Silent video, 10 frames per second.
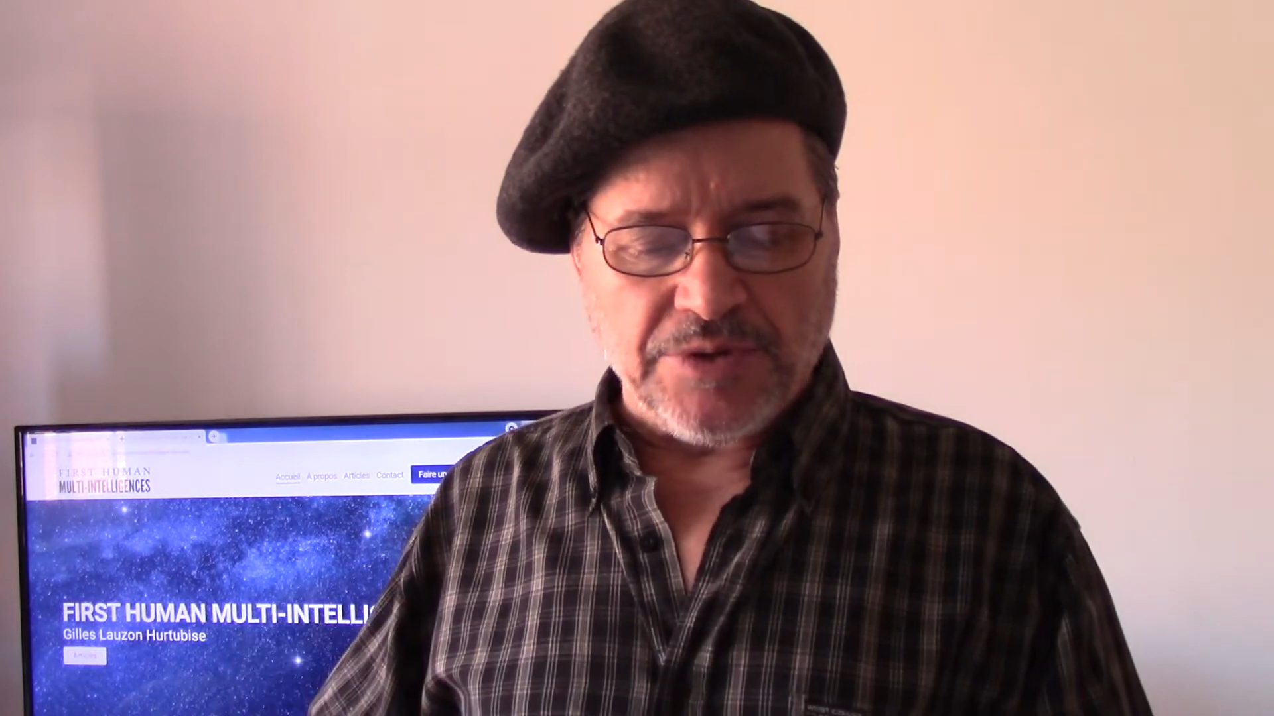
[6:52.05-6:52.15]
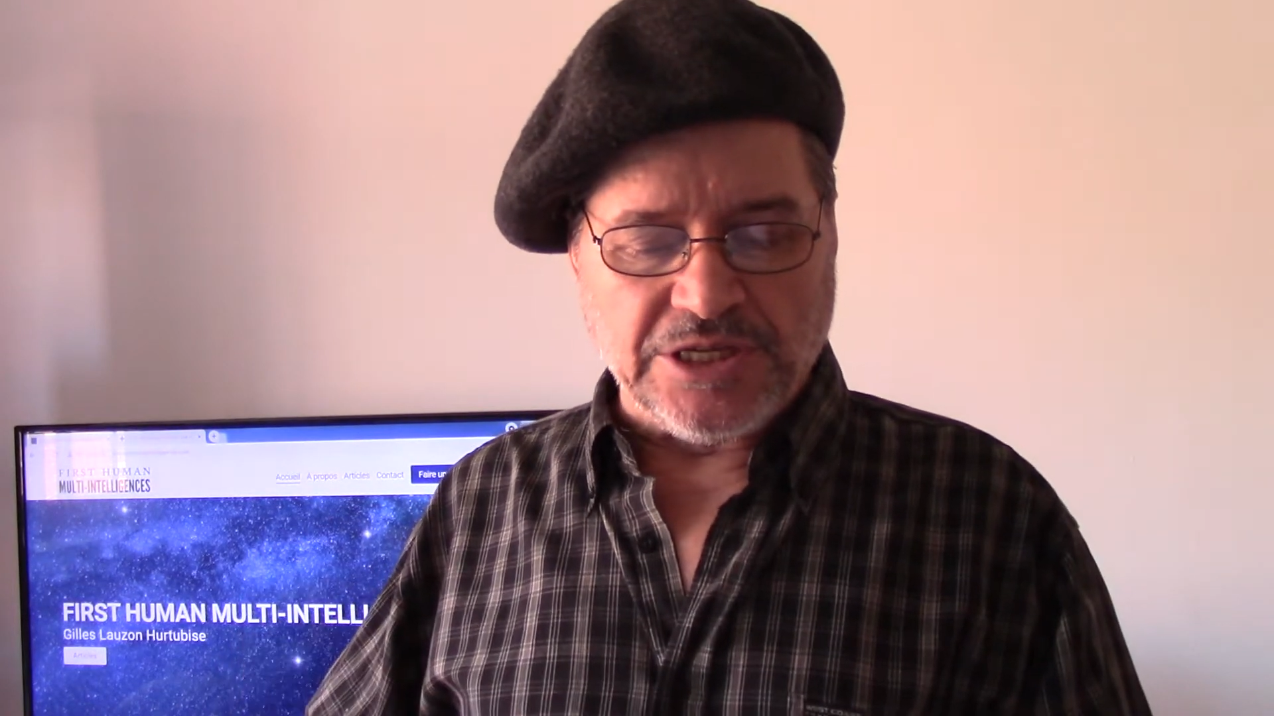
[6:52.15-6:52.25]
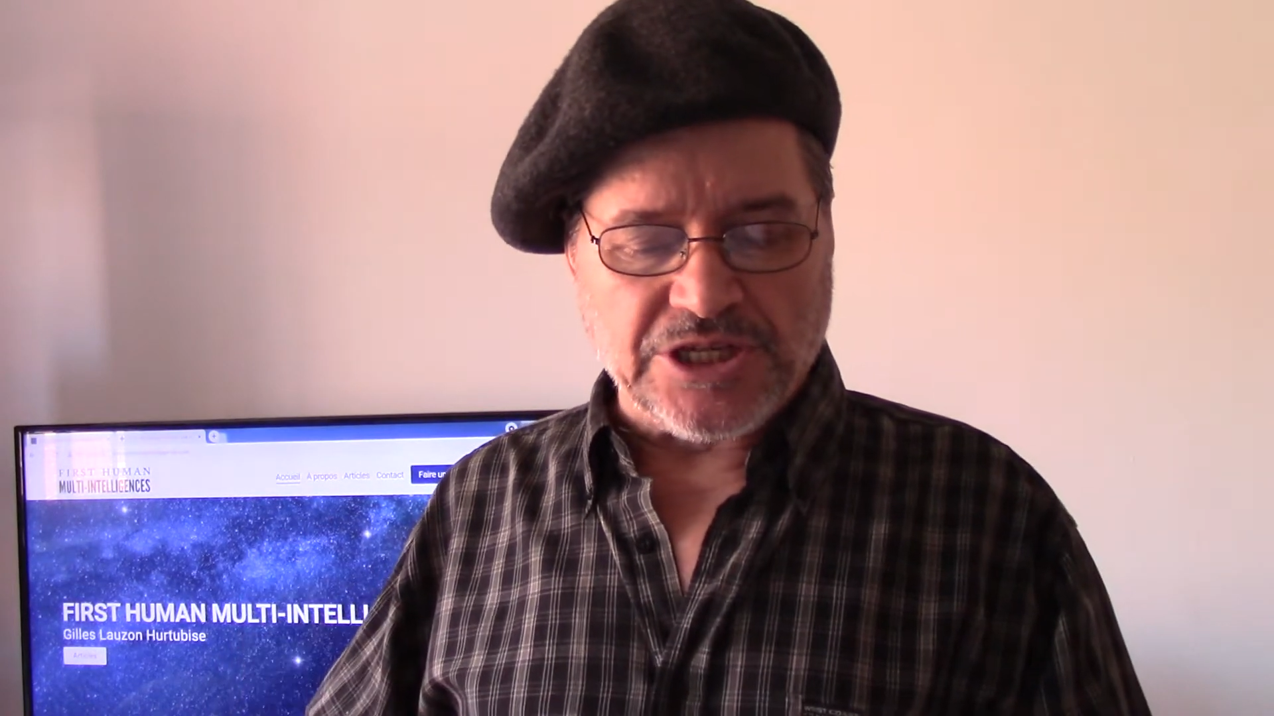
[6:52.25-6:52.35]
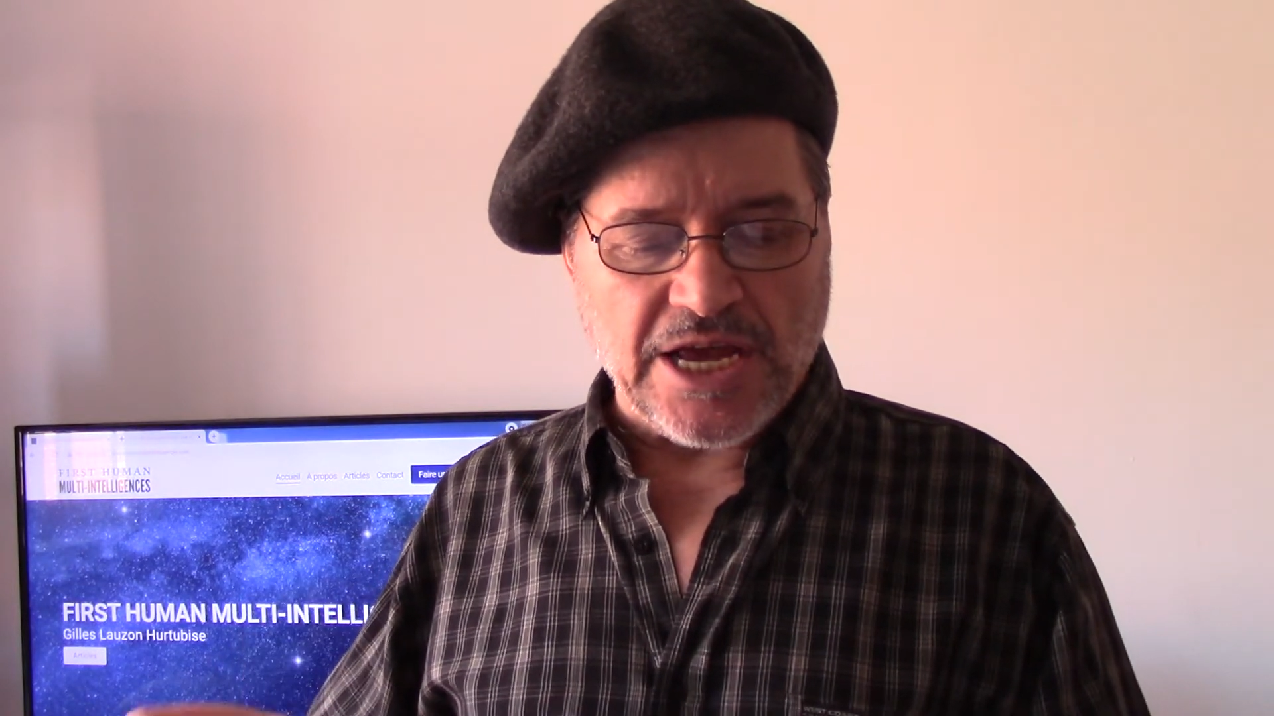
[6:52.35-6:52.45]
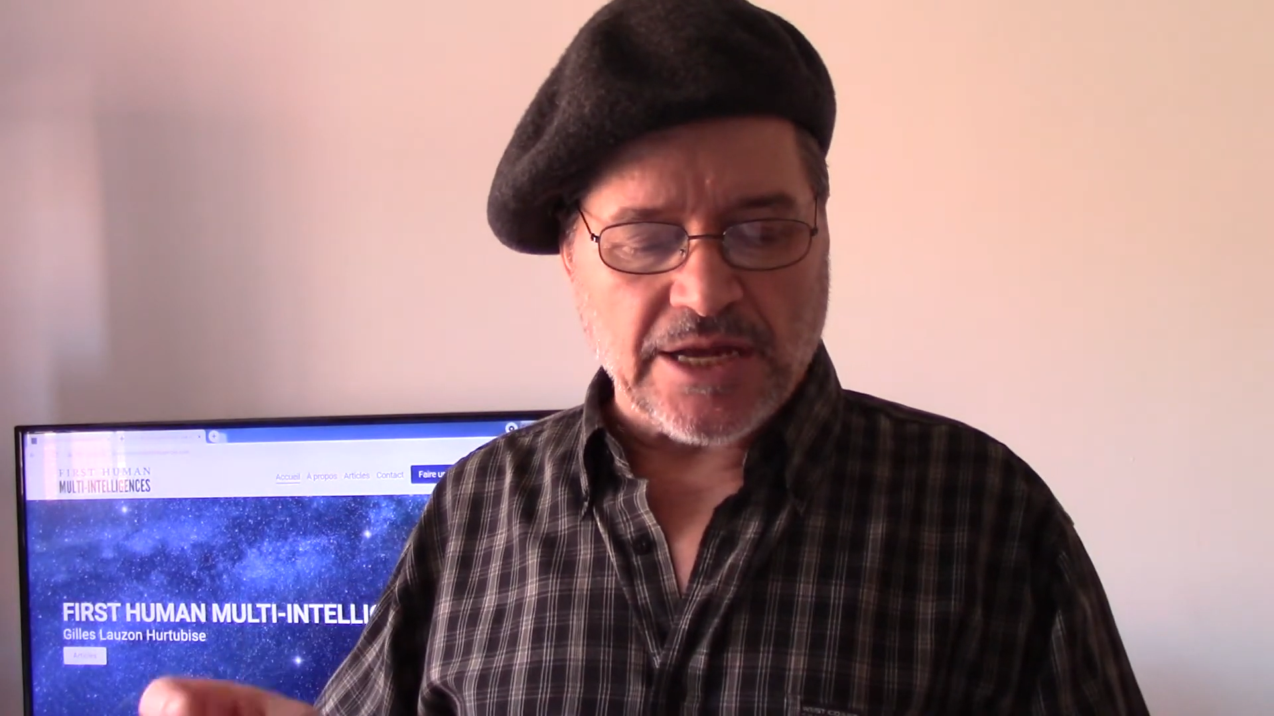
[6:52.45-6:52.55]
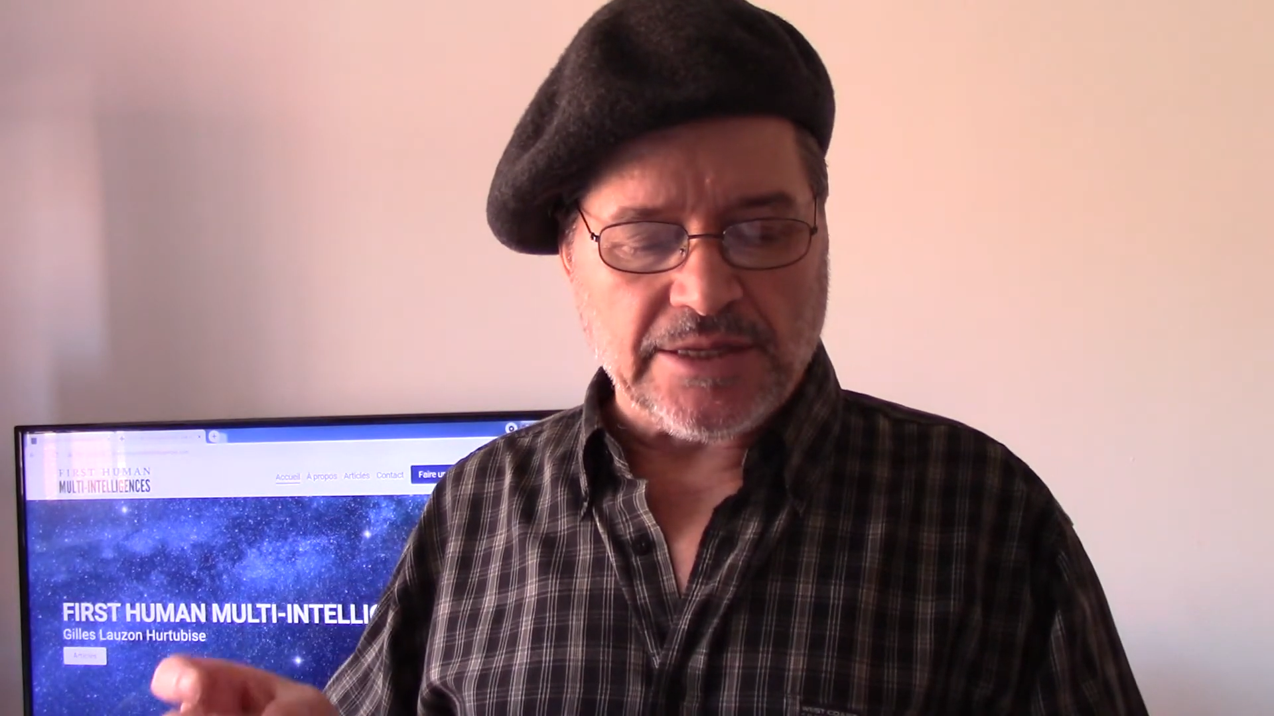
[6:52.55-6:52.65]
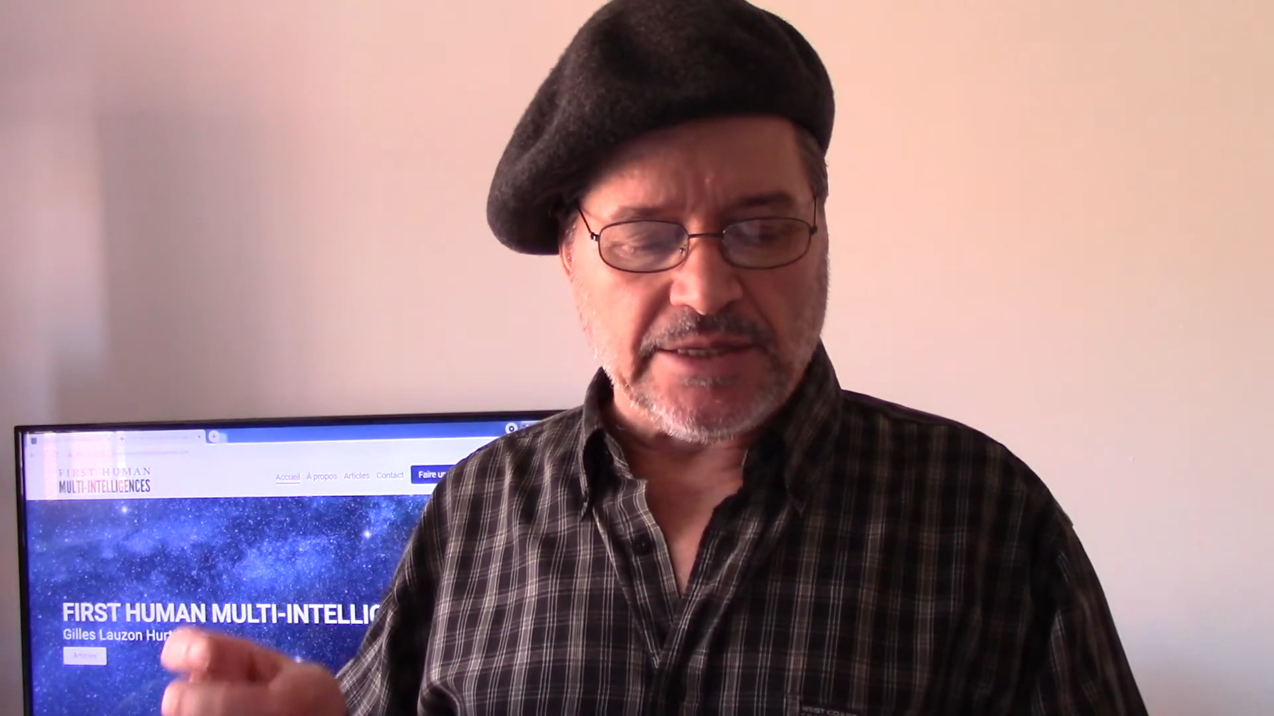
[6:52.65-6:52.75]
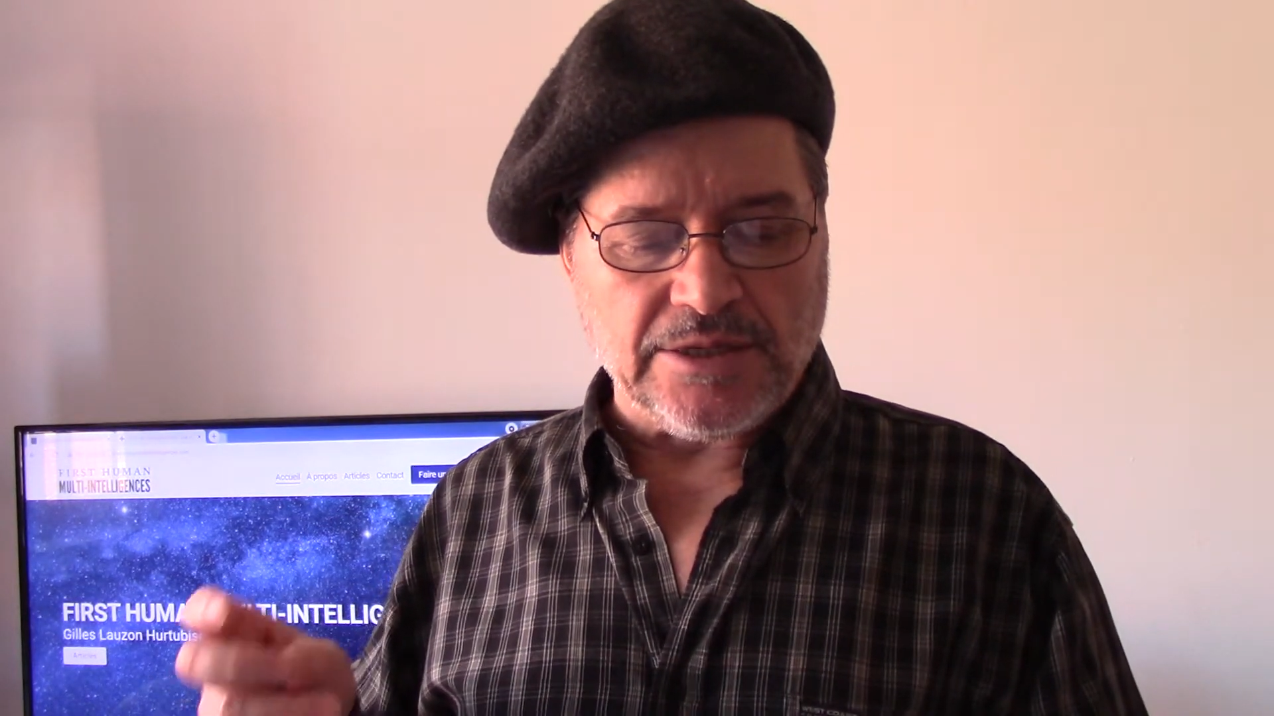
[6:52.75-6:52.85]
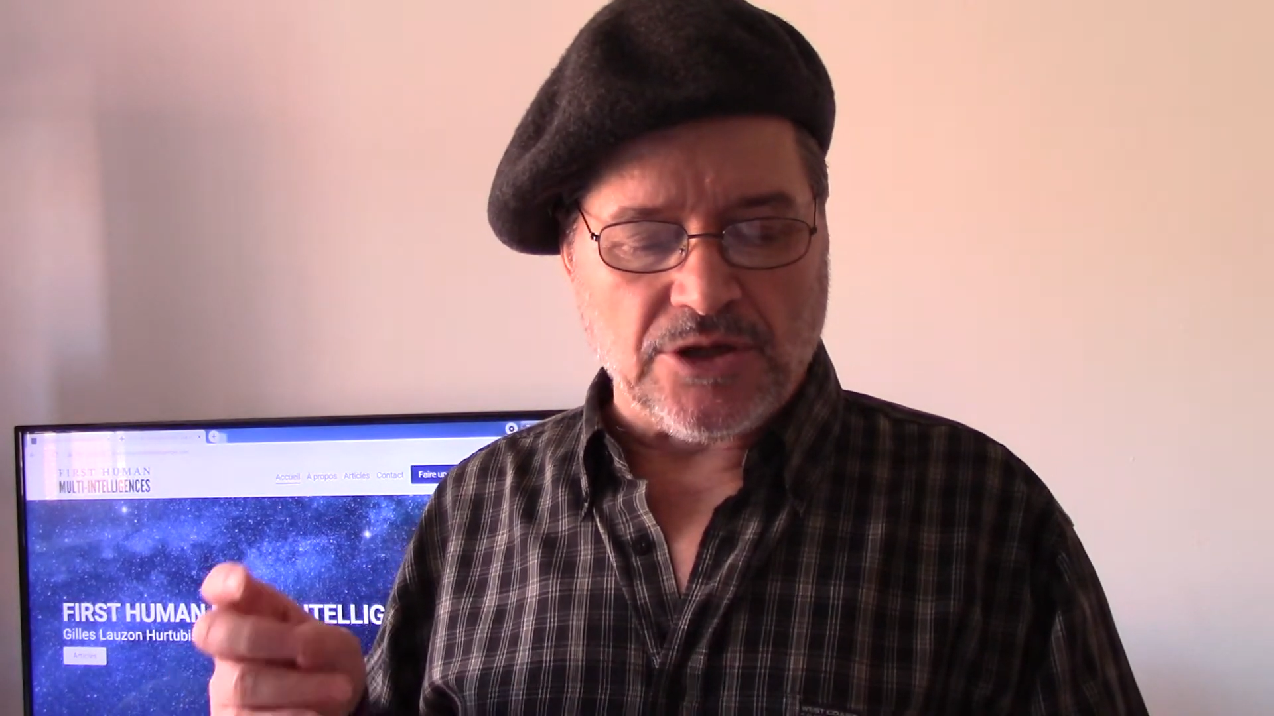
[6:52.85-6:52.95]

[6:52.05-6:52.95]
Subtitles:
reject